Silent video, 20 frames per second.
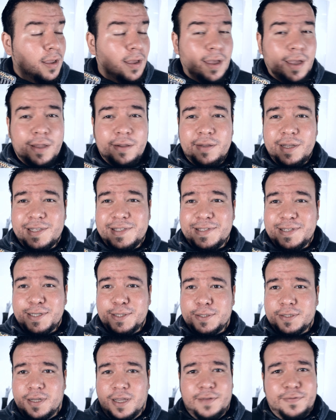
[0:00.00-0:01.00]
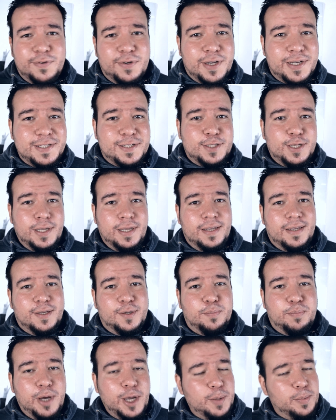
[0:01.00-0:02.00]
And that's it. Have a nice day.
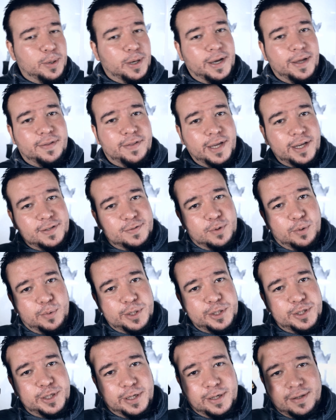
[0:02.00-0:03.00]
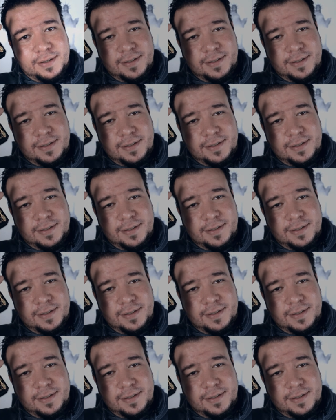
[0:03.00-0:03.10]
Bye bye. Thanks for watching.